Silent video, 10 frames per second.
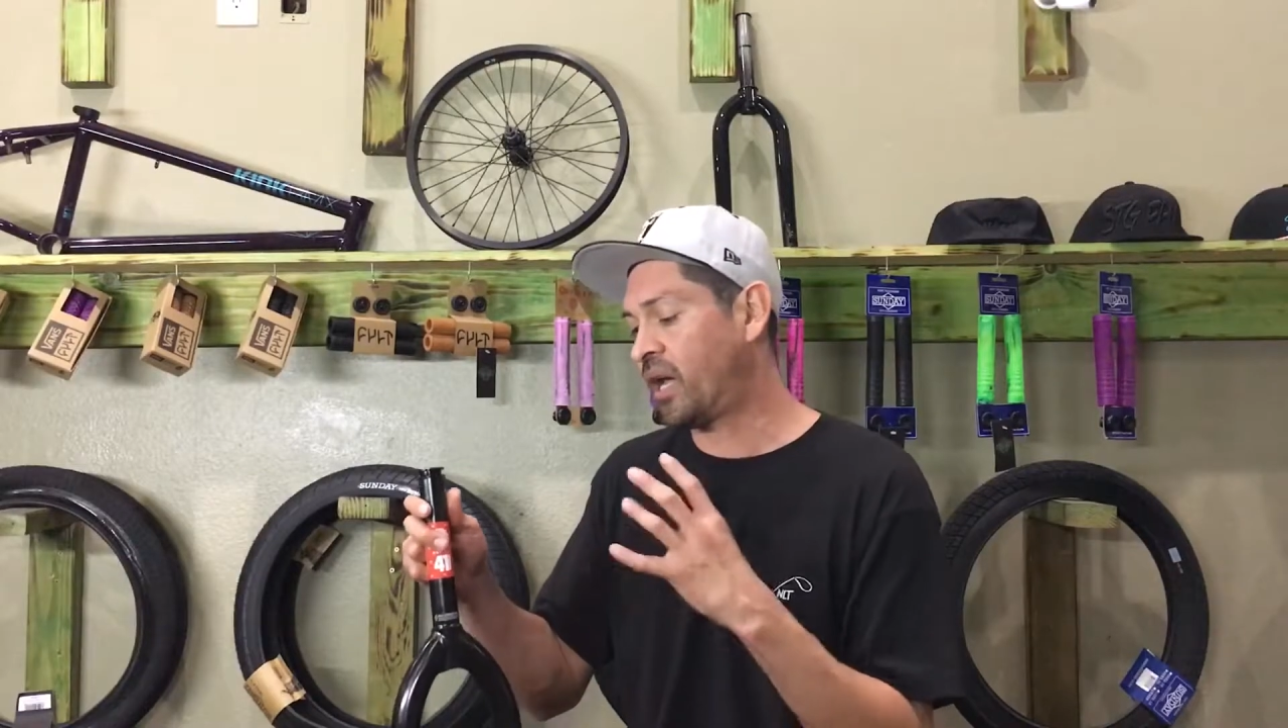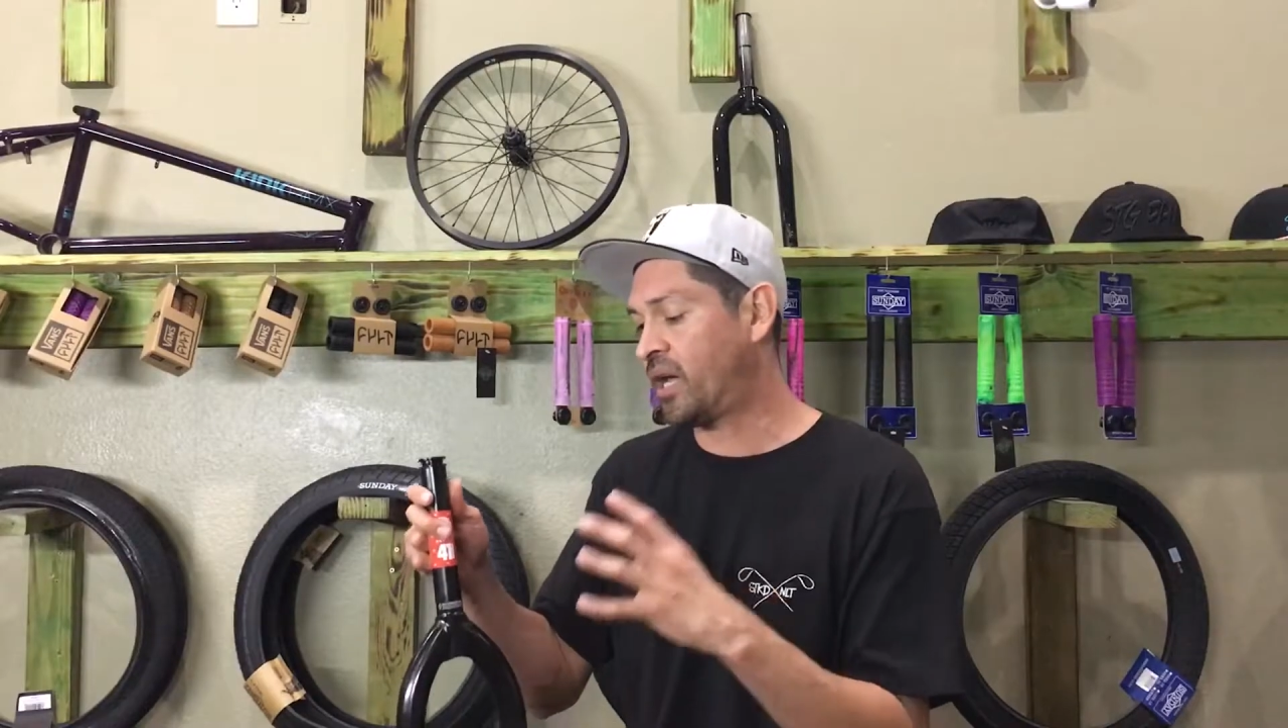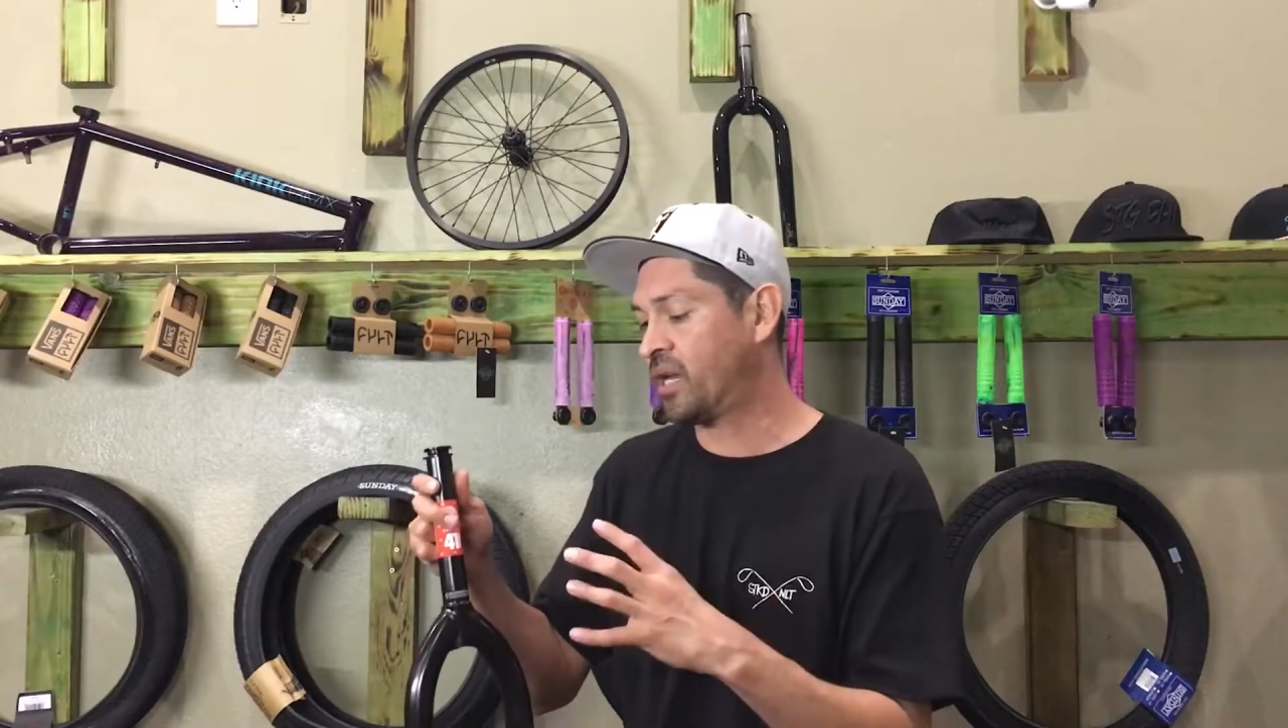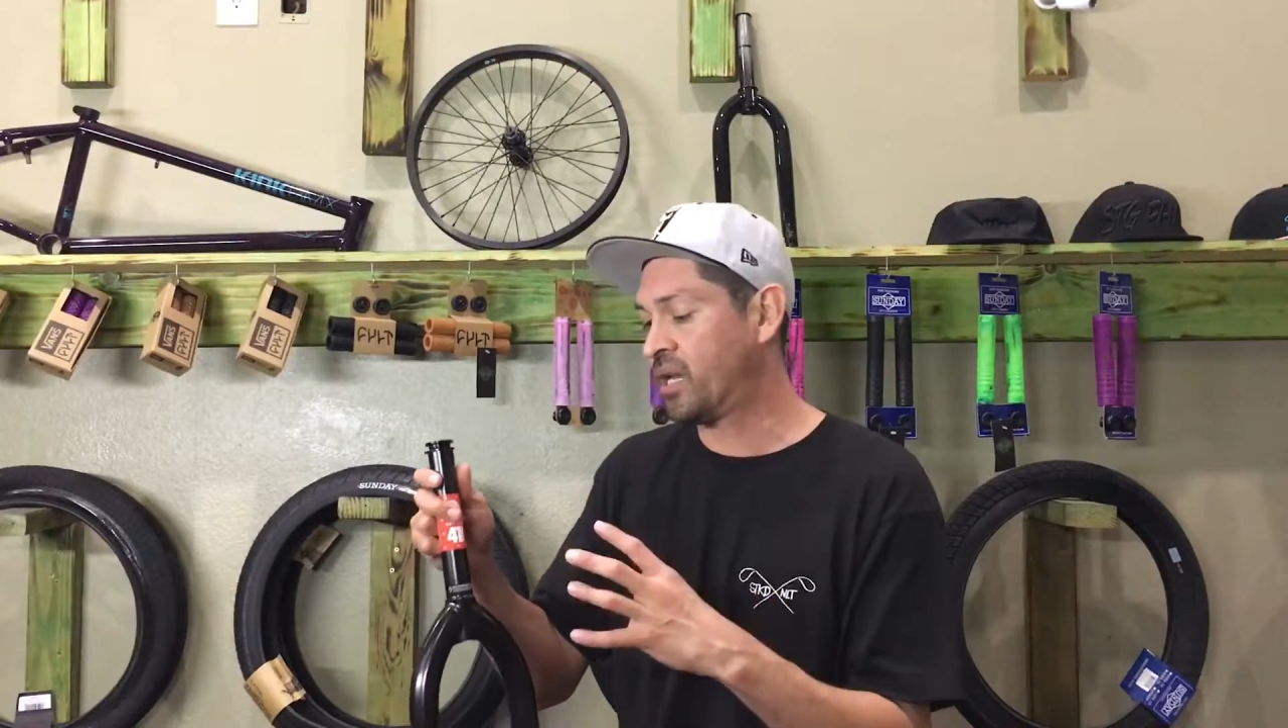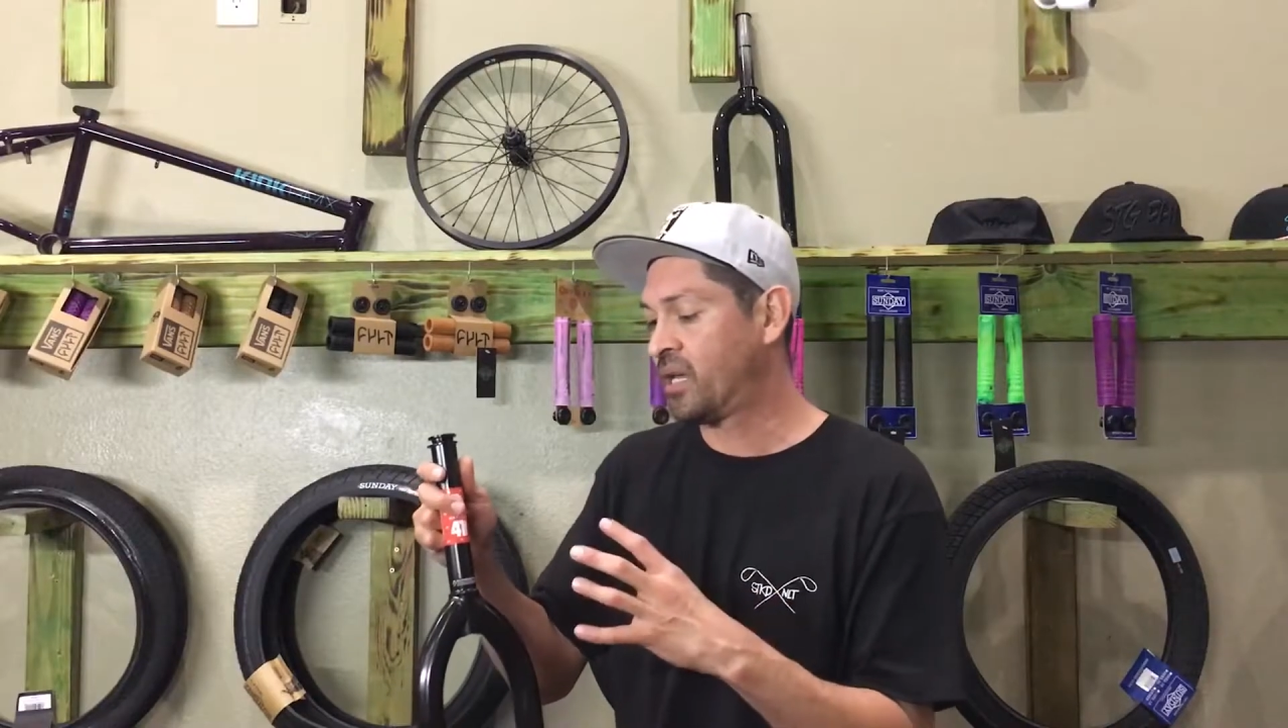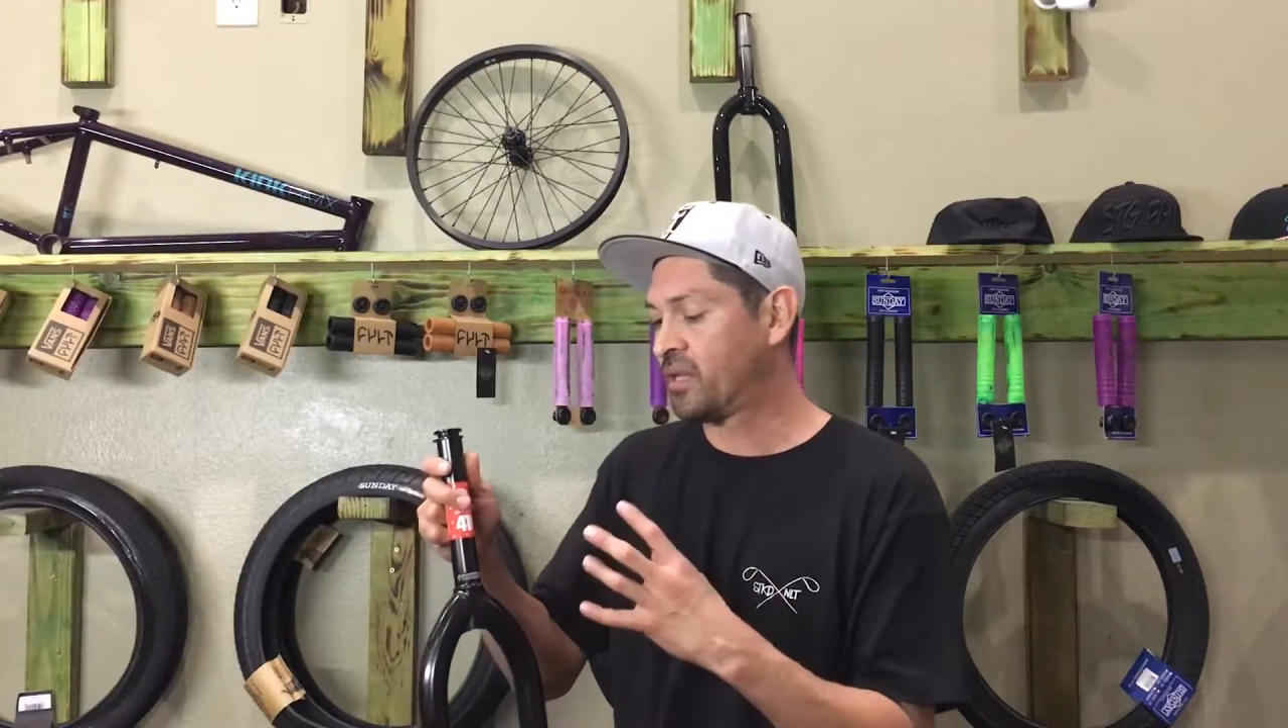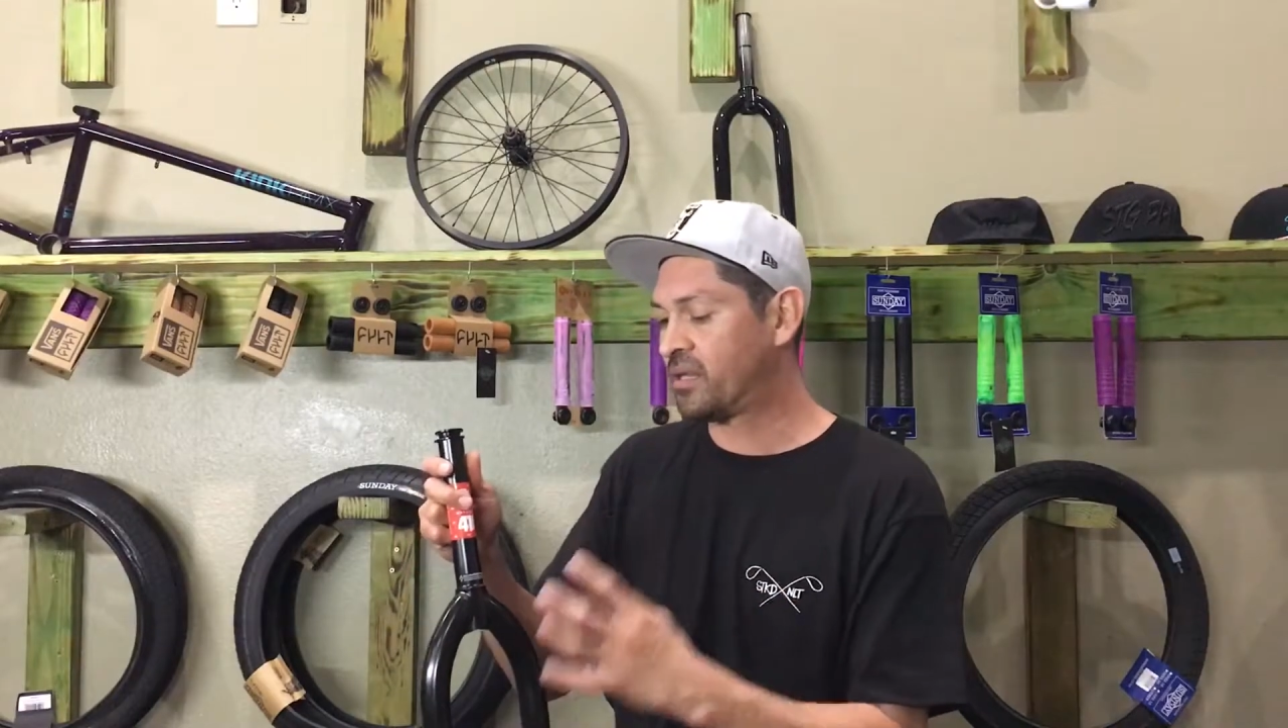And